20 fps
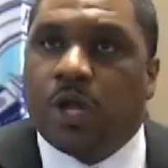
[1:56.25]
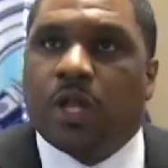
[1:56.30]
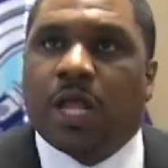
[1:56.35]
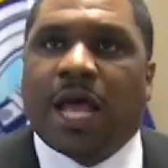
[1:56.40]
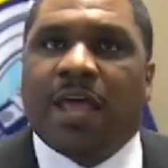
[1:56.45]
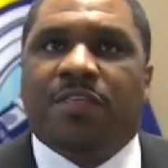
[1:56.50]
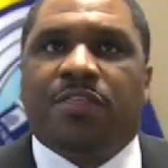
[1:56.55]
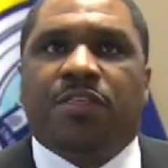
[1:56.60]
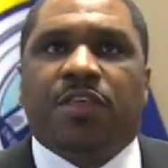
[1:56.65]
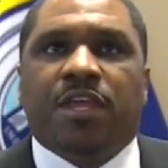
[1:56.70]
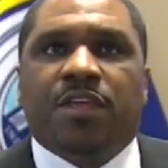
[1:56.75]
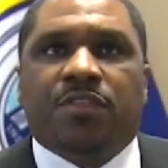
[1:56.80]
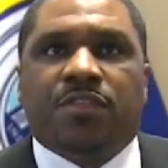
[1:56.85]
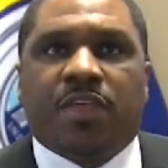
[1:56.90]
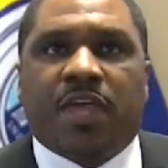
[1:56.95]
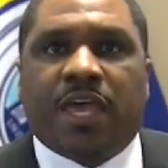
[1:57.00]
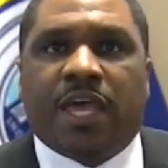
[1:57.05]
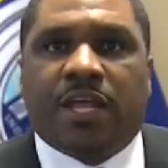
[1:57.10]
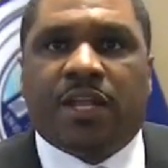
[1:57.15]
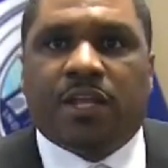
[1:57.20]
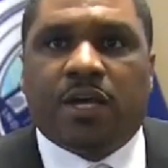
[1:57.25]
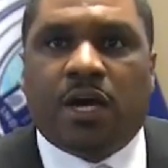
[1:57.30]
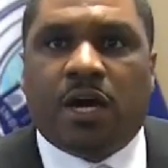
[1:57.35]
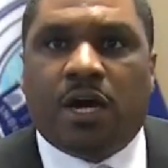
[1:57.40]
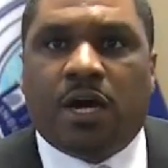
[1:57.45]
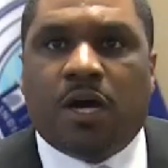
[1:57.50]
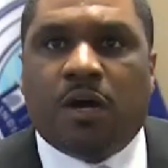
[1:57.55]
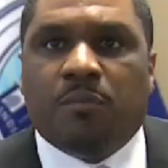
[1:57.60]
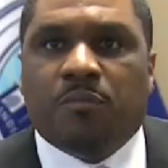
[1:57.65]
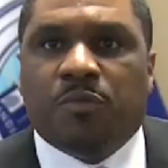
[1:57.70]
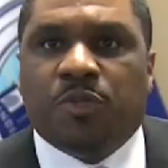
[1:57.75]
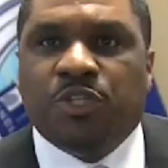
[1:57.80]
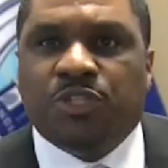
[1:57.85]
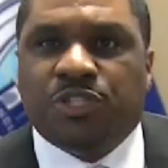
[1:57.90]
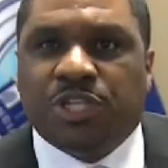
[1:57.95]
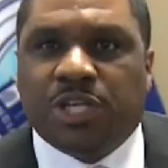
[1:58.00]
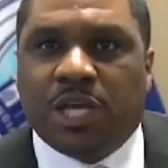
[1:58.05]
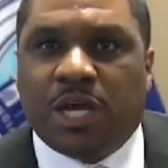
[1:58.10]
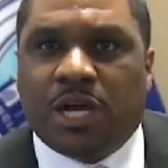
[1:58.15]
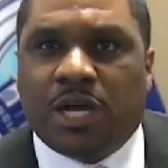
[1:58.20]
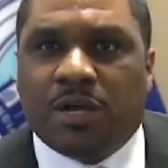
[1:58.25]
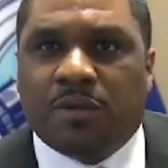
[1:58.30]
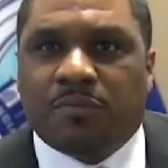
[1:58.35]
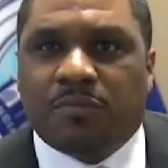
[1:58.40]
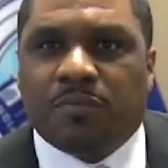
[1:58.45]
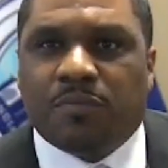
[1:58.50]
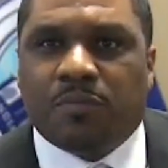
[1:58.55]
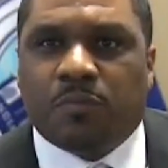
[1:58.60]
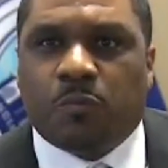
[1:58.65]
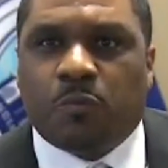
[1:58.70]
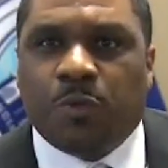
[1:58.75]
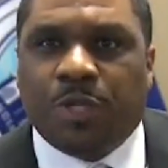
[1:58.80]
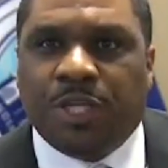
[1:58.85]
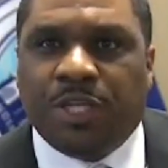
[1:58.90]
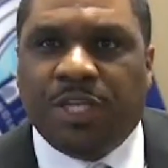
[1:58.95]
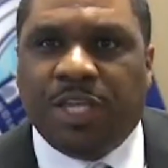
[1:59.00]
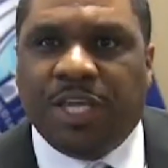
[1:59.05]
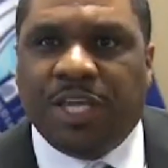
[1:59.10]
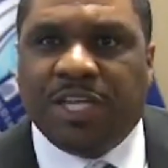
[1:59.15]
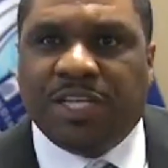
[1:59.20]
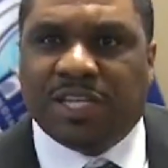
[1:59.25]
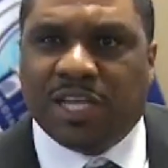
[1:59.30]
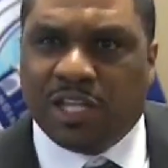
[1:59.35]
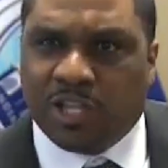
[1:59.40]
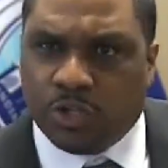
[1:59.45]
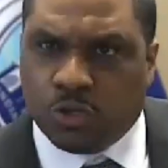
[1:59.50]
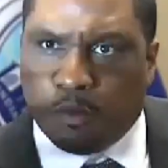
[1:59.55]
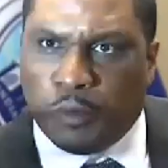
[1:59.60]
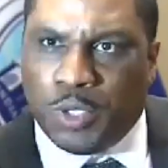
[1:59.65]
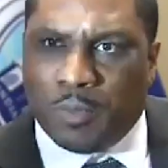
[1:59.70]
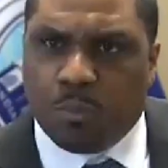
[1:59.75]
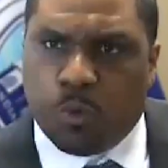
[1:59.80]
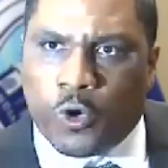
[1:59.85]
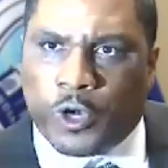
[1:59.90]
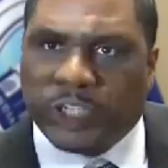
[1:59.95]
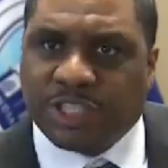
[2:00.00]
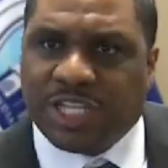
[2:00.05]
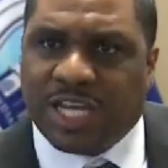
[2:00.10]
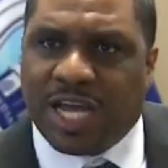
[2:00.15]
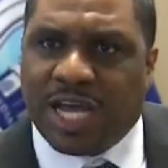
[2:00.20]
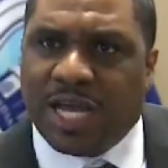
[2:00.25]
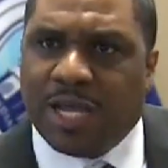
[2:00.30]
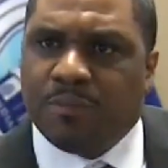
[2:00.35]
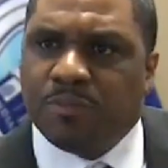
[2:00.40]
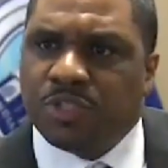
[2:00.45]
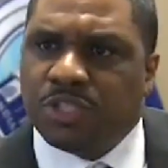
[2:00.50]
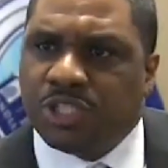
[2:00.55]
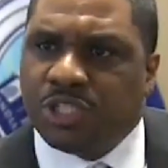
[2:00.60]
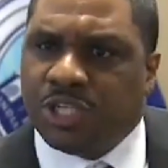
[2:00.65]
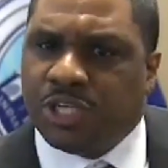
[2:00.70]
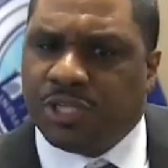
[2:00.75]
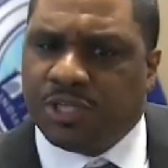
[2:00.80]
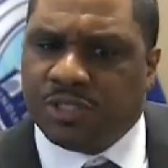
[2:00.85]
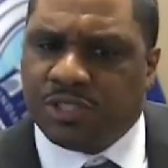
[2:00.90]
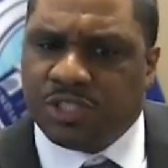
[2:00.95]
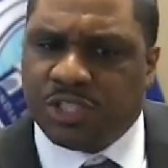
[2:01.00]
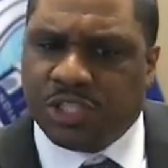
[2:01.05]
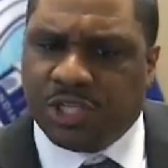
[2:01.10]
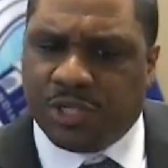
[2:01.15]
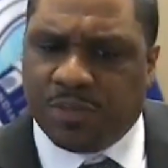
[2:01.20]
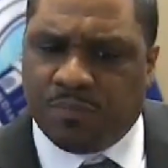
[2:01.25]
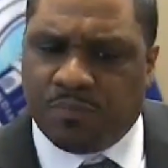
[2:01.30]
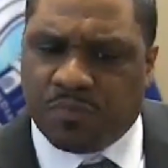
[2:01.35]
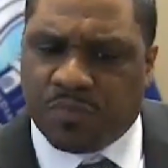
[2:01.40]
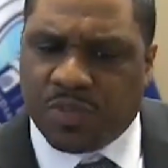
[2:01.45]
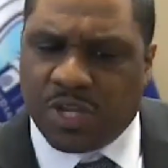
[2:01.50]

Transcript: EPA was a bit more cautious. We need a little bit more time to, to